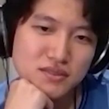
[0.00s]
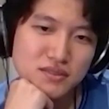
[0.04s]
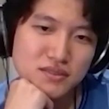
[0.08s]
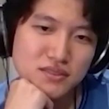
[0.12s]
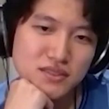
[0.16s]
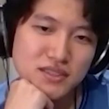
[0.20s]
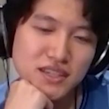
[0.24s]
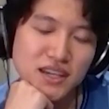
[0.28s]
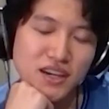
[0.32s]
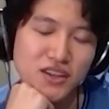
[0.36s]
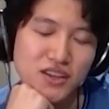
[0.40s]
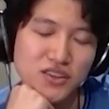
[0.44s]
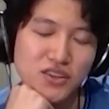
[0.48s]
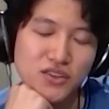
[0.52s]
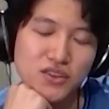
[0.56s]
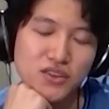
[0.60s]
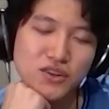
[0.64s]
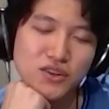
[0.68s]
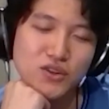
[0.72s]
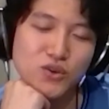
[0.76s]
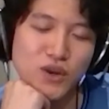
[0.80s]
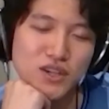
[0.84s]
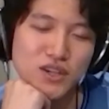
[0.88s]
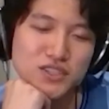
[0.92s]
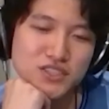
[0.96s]
Yeah, another
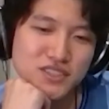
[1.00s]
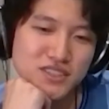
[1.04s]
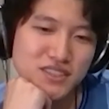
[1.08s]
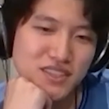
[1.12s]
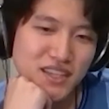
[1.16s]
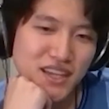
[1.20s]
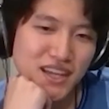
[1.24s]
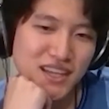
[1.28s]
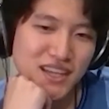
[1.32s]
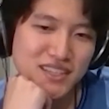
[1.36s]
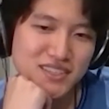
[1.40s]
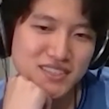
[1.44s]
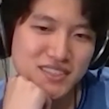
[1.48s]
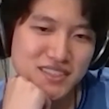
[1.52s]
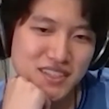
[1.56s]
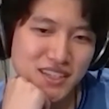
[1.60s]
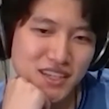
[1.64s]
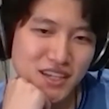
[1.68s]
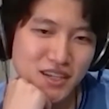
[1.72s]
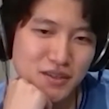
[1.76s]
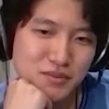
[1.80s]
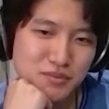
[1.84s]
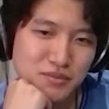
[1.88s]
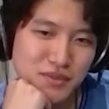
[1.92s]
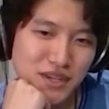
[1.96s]
question that
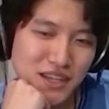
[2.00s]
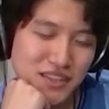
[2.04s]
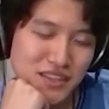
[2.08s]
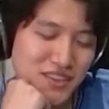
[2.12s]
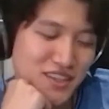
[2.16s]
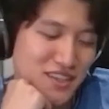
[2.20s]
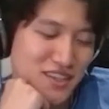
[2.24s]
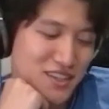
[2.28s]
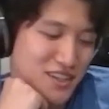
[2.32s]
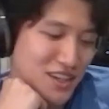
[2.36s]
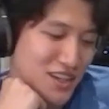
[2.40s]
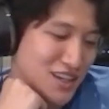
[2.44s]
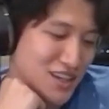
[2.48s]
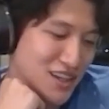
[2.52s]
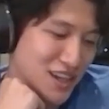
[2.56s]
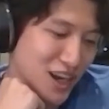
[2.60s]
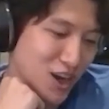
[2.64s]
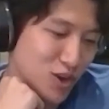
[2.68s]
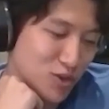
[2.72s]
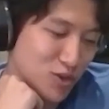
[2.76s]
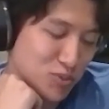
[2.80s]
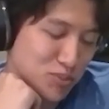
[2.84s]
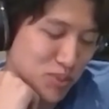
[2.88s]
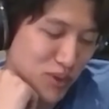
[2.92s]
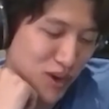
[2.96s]
I think
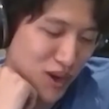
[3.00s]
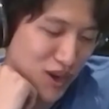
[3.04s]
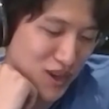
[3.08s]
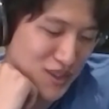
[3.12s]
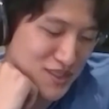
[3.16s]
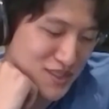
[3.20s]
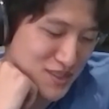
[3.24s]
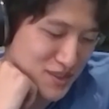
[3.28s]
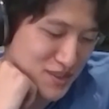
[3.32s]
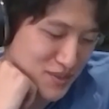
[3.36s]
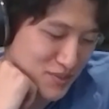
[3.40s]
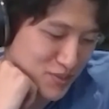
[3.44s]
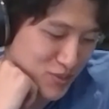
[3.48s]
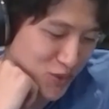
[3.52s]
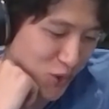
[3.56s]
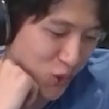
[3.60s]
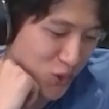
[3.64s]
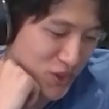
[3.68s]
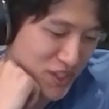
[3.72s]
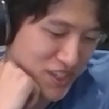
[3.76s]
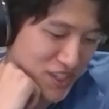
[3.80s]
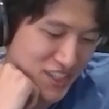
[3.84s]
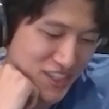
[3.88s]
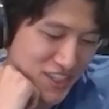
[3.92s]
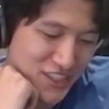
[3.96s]
our boss
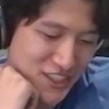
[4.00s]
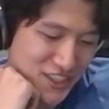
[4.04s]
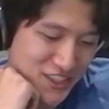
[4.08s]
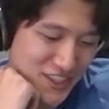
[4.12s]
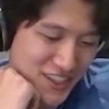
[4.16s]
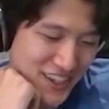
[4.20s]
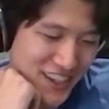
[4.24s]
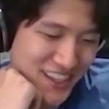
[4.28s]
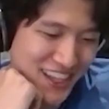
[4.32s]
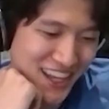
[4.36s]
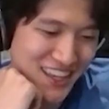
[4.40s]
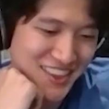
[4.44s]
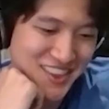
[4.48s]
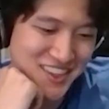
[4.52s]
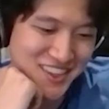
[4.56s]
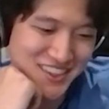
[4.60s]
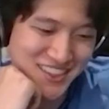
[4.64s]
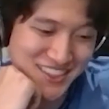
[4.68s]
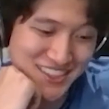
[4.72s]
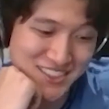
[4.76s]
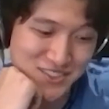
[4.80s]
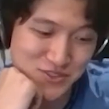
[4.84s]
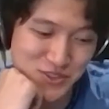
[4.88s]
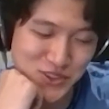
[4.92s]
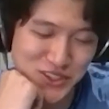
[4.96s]
wrote here, and I think
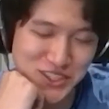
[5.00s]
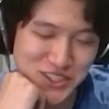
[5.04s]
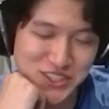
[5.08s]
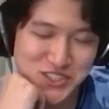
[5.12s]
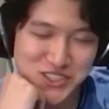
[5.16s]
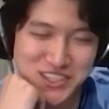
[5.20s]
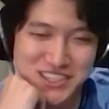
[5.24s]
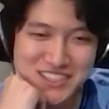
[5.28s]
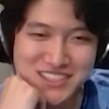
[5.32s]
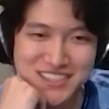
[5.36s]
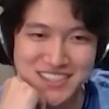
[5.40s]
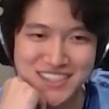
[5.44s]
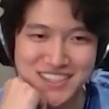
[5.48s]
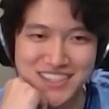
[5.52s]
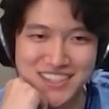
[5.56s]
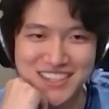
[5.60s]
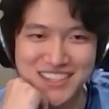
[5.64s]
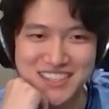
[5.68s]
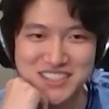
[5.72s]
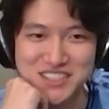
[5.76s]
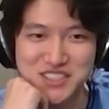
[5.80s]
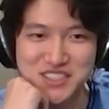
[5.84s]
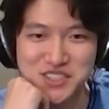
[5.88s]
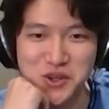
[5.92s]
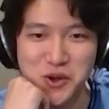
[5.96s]
it's very interesting,
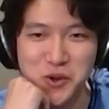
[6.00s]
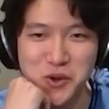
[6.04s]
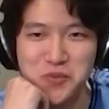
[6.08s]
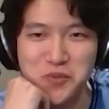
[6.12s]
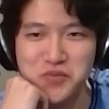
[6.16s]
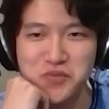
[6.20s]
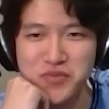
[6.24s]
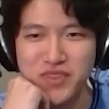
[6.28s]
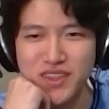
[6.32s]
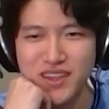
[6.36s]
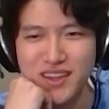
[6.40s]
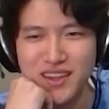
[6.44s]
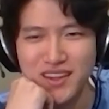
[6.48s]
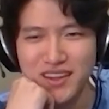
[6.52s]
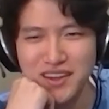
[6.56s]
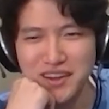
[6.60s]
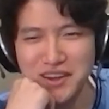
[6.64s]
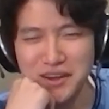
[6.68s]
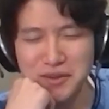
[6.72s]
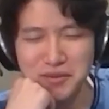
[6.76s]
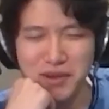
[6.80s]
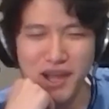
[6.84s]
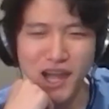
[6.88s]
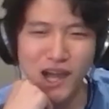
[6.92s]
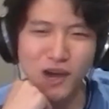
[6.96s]
is, you know,
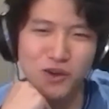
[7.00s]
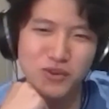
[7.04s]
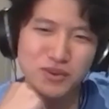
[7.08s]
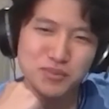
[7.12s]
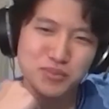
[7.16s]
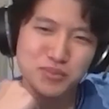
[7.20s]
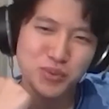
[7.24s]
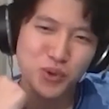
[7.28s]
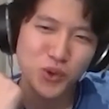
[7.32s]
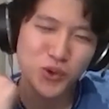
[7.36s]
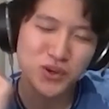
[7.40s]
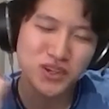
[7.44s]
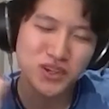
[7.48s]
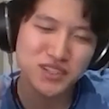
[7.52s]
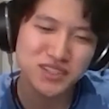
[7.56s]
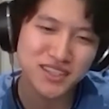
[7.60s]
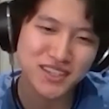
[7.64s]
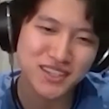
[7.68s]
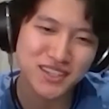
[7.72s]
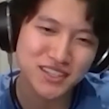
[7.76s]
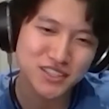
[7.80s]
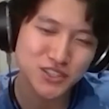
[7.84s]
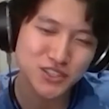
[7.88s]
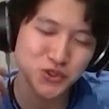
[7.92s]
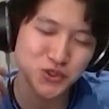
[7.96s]
how important
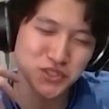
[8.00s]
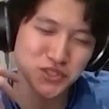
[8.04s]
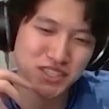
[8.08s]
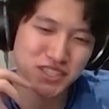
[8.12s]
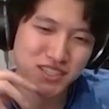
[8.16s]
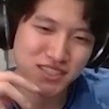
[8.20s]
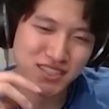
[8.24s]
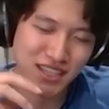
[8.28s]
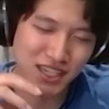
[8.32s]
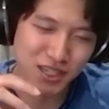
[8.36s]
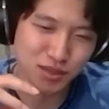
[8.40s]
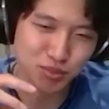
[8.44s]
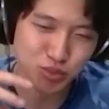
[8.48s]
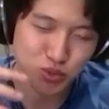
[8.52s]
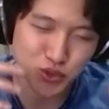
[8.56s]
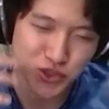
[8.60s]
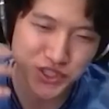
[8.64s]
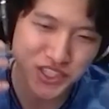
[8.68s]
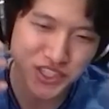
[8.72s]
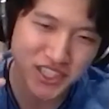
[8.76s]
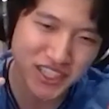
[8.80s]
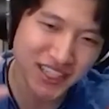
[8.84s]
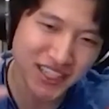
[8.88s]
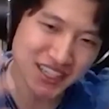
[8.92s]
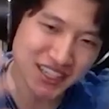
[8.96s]
is using like
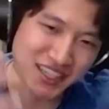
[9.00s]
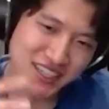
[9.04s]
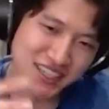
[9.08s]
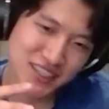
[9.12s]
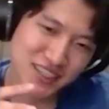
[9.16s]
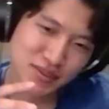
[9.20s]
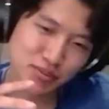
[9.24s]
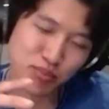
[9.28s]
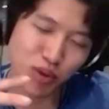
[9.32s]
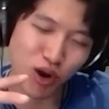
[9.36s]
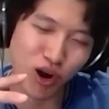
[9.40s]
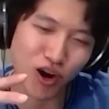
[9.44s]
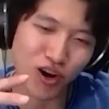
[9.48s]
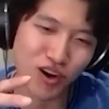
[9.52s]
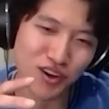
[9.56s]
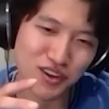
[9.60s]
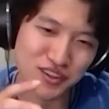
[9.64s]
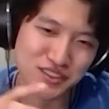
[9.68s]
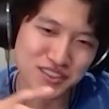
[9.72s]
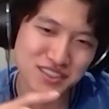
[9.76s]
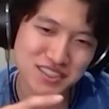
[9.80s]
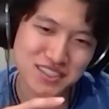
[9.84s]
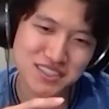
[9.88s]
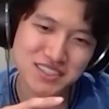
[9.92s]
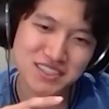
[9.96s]
boutique
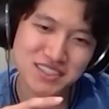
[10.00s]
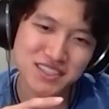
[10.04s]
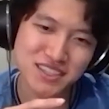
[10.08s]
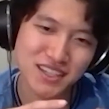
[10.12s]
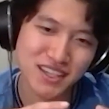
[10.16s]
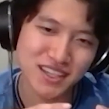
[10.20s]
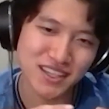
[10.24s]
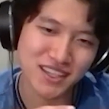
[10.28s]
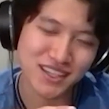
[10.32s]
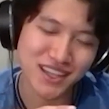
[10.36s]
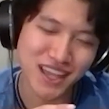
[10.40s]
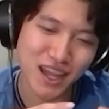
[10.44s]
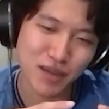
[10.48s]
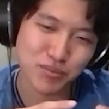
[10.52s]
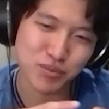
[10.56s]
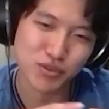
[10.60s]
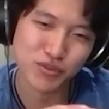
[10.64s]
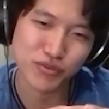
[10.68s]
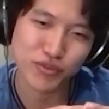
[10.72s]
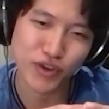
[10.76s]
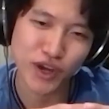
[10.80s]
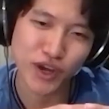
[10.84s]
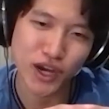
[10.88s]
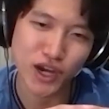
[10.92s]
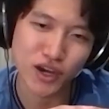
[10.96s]
parts in an
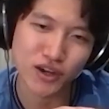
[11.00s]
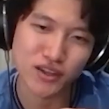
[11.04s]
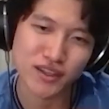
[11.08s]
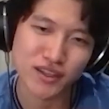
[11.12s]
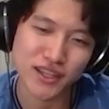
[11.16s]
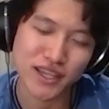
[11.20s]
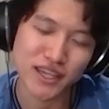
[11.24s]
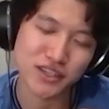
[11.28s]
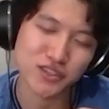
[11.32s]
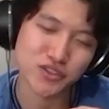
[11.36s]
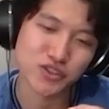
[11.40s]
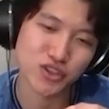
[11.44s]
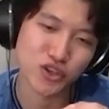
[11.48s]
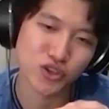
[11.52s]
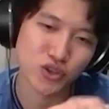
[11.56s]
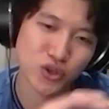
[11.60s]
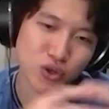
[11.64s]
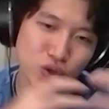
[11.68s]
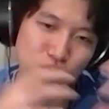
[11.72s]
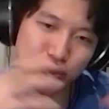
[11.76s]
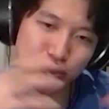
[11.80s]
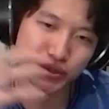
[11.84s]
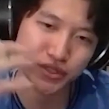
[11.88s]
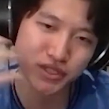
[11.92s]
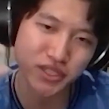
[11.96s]
amplifier, like, you know,
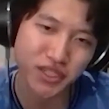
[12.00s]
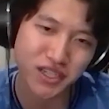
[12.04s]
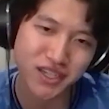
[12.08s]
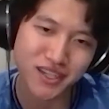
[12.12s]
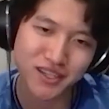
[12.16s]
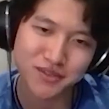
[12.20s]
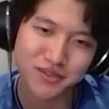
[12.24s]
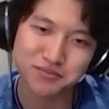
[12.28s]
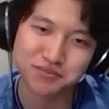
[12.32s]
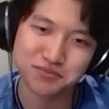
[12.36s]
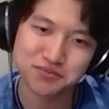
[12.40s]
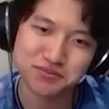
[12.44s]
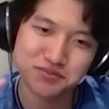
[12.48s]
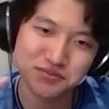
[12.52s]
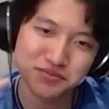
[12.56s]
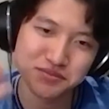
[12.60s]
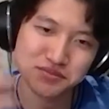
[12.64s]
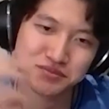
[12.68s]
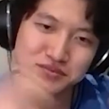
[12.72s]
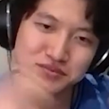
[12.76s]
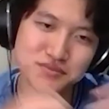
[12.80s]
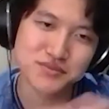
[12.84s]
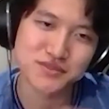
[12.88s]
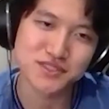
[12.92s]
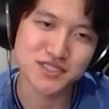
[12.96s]
those,
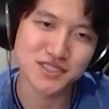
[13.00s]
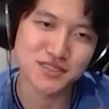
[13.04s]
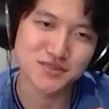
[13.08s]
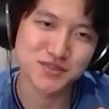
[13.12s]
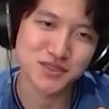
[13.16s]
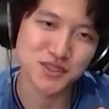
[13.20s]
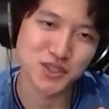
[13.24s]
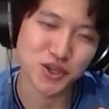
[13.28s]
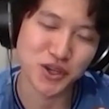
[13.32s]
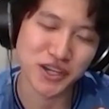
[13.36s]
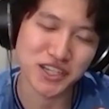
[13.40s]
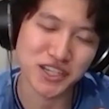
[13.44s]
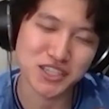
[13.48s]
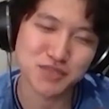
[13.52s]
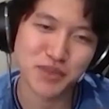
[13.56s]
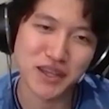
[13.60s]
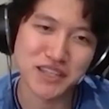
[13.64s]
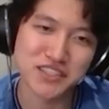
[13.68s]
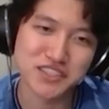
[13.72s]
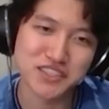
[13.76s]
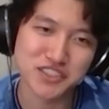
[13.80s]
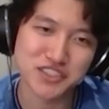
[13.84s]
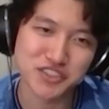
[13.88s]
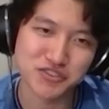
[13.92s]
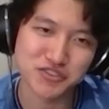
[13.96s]
you know,
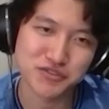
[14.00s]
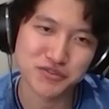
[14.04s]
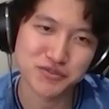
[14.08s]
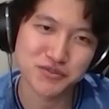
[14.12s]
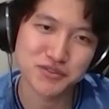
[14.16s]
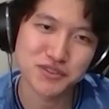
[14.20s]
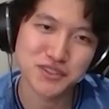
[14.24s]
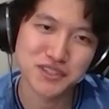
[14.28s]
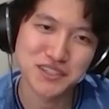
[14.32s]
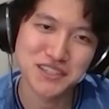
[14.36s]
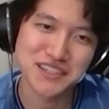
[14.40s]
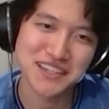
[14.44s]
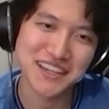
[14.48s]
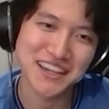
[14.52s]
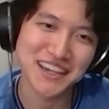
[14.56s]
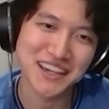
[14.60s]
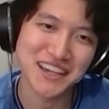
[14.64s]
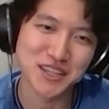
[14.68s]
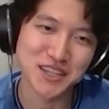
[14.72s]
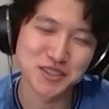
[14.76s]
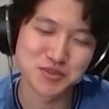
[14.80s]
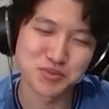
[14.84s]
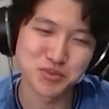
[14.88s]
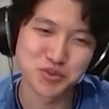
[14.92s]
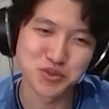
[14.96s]
expensive
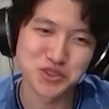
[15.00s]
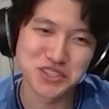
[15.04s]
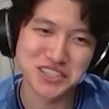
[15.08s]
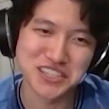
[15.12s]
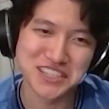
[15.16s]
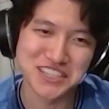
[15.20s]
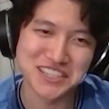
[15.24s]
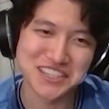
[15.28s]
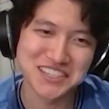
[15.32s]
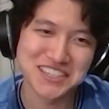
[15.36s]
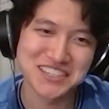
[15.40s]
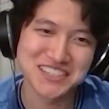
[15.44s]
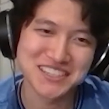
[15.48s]
and boutique